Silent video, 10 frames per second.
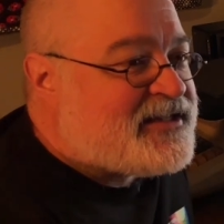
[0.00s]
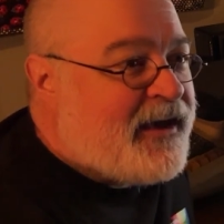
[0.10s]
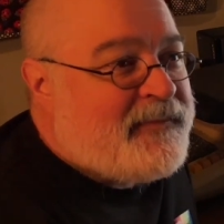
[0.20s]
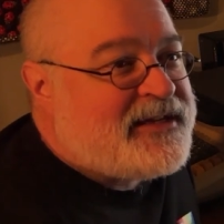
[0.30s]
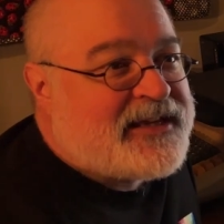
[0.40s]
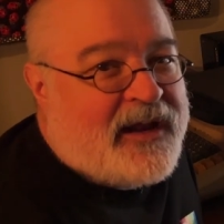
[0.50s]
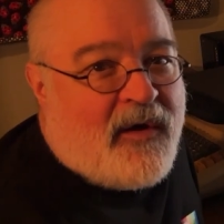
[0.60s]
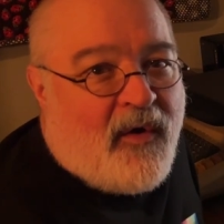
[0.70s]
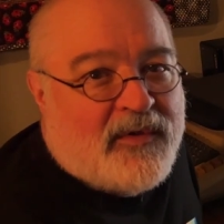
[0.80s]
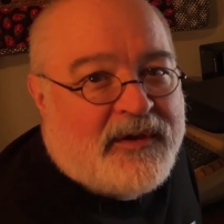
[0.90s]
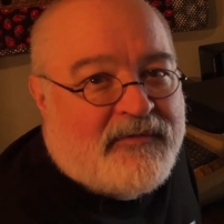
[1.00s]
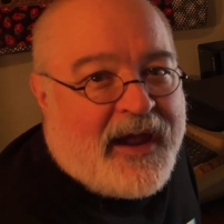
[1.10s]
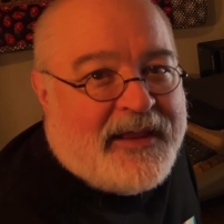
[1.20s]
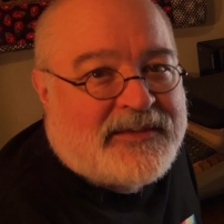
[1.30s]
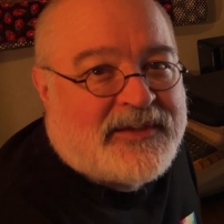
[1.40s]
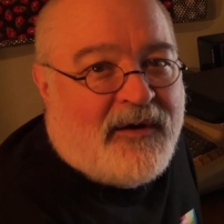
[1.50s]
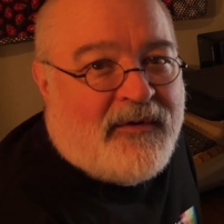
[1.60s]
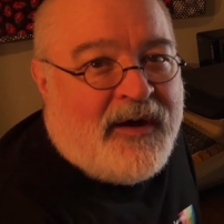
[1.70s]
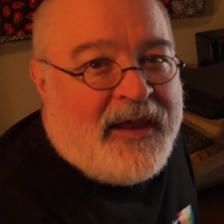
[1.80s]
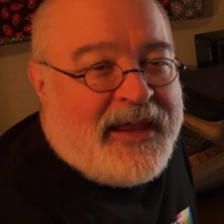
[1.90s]
Somebody's got to hold it, right?
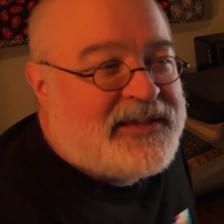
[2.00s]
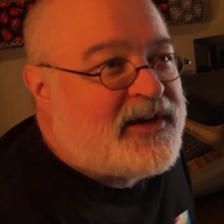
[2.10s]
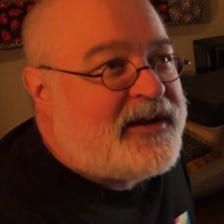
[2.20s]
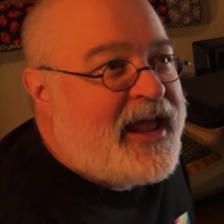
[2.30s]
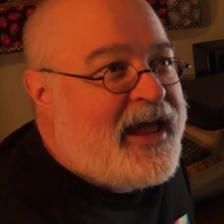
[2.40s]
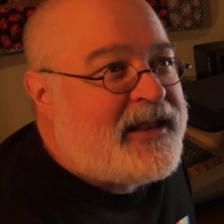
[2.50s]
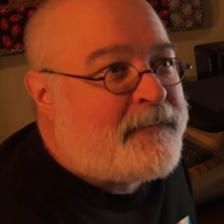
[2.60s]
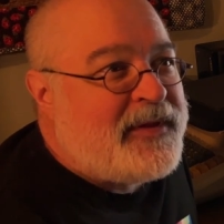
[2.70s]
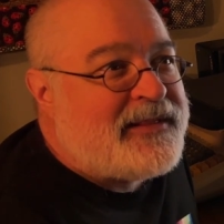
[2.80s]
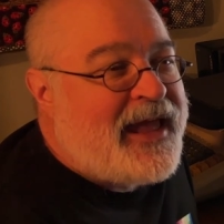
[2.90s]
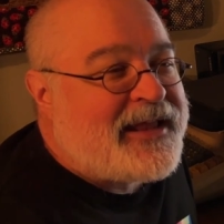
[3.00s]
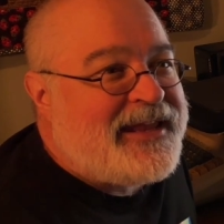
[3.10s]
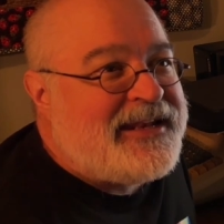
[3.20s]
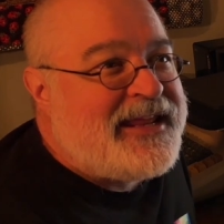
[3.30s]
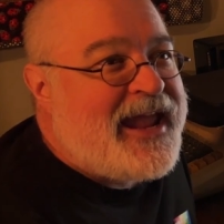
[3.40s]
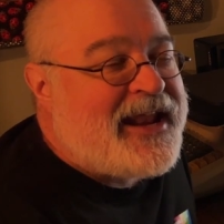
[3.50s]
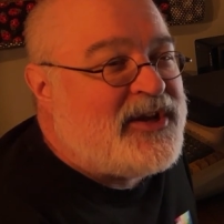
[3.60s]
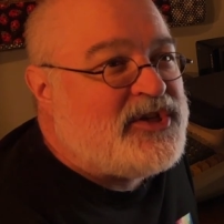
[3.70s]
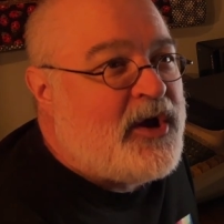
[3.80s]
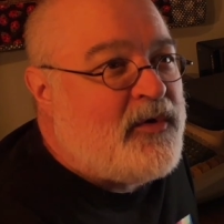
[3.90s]
So is it going to end up in like Indiana
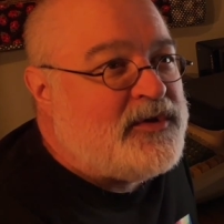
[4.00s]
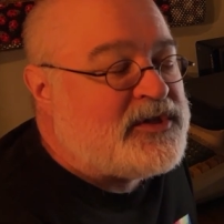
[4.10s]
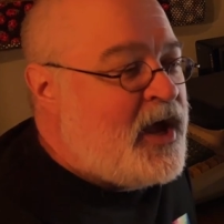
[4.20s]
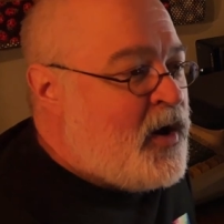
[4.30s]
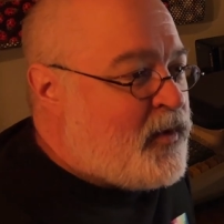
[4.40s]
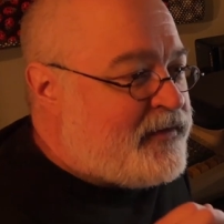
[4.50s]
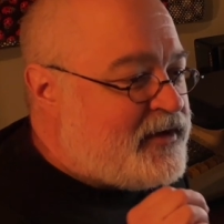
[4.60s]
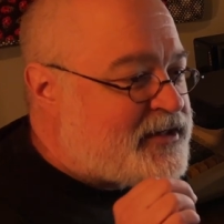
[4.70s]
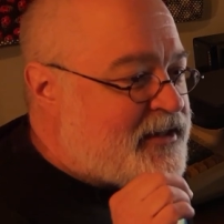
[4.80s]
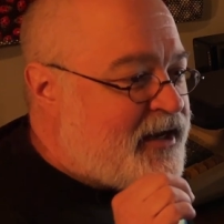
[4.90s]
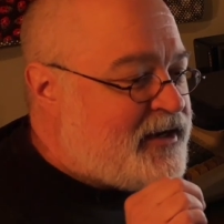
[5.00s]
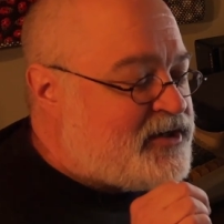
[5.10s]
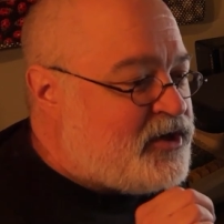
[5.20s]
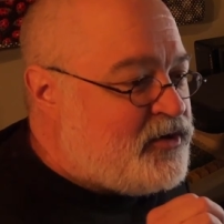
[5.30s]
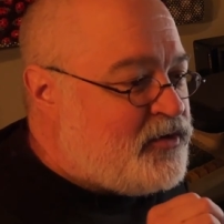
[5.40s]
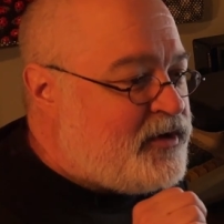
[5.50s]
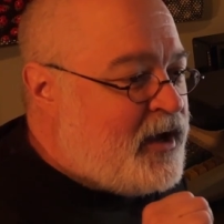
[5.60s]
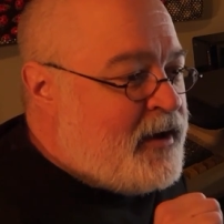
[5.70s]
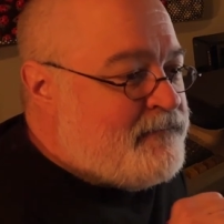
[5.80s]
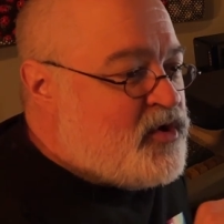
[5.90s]
Jones where there's a little dude
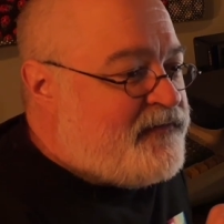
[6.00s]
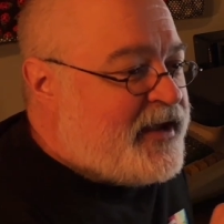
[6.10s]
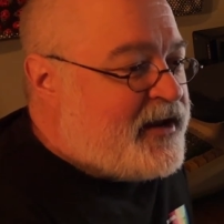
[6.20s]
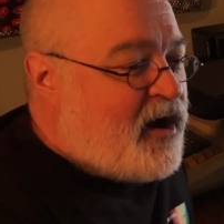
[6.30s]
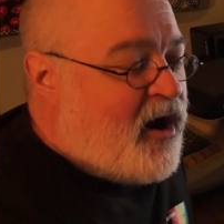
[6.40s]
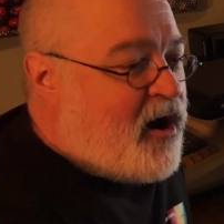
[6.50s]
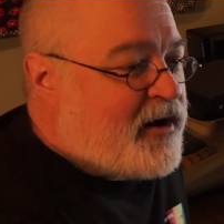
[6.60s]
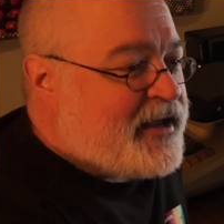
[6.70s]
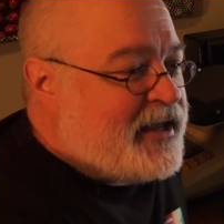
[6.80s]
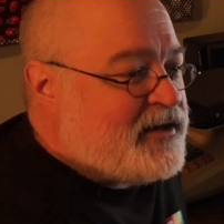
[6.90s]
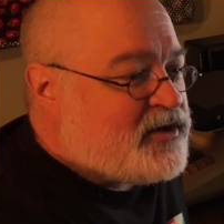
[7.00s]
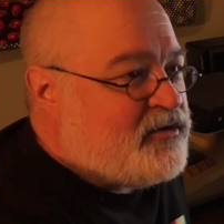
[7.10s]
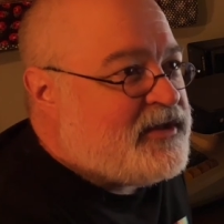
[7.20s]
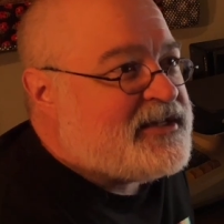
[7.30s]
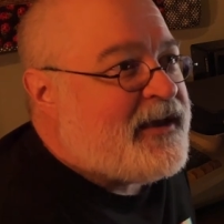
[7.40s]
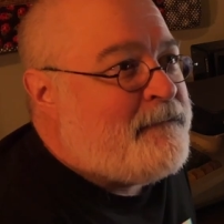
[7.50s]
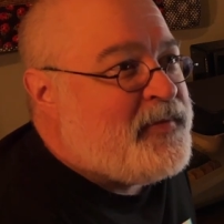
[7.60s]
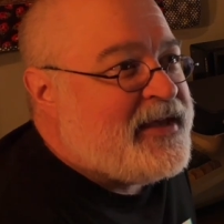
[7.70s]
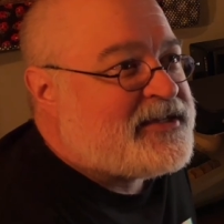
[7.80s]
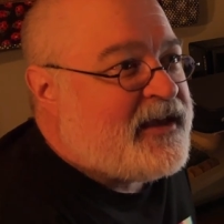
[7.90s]
moving an ark into this
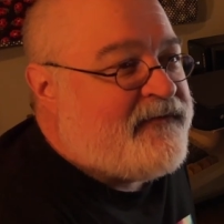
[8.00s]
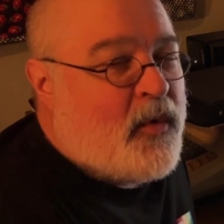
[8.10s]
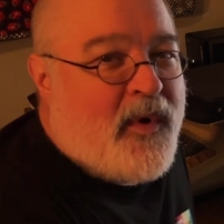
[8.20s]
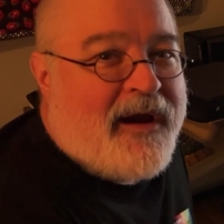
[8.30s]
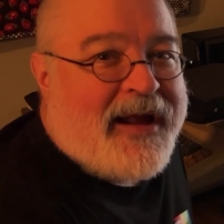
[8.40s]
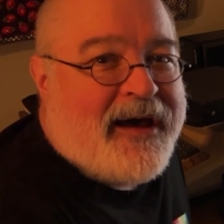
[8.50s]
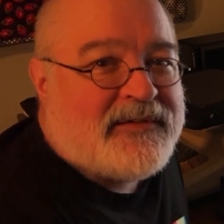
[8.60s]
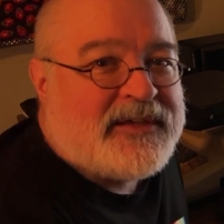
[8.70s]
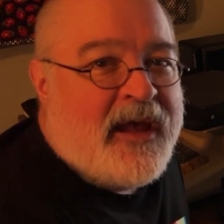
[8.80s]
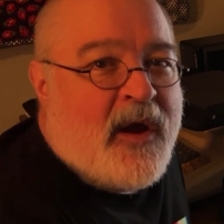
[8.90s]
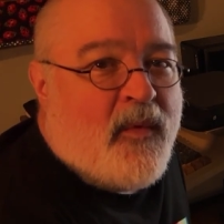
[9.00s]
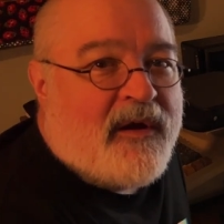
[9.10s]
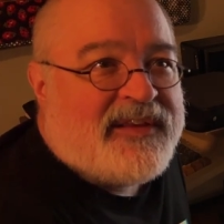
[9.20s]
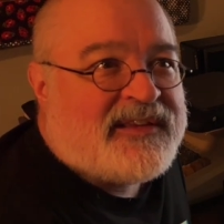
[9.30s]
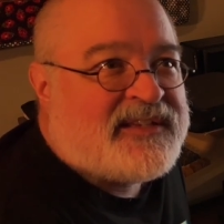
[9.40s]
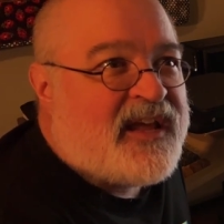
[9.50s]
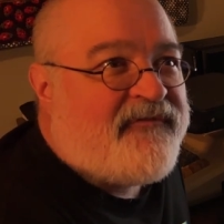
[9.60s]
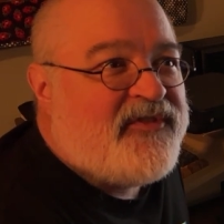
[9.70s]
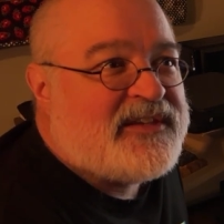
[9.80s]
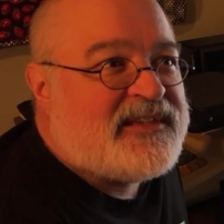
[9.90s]
abyss of a warehouse where
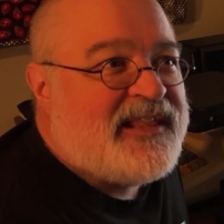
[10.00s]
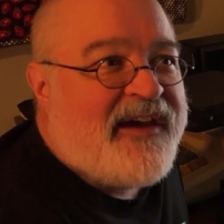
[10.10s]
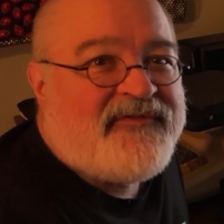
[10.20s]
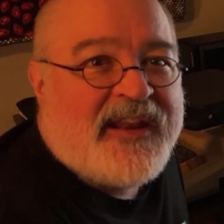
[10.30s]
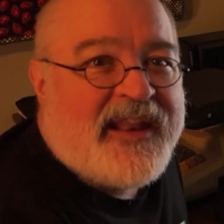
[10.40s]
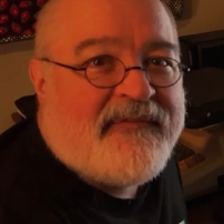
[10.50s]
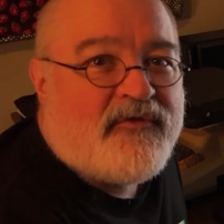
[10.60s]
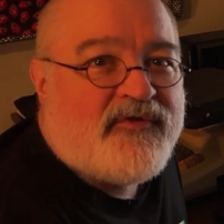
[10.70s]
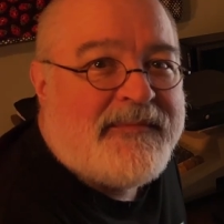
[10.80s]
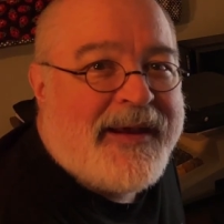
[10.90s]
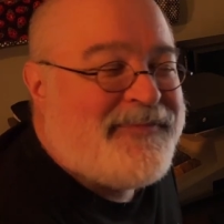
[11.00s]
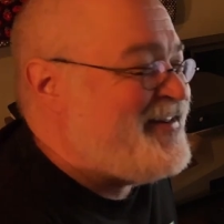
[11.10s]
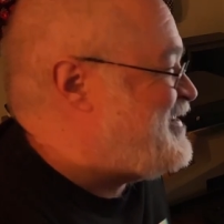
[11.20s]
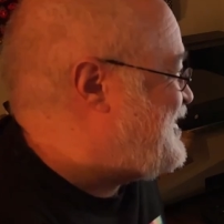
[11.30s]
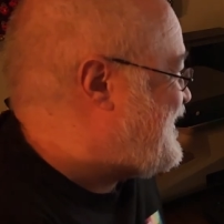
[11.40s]
stuff is left and never remembered?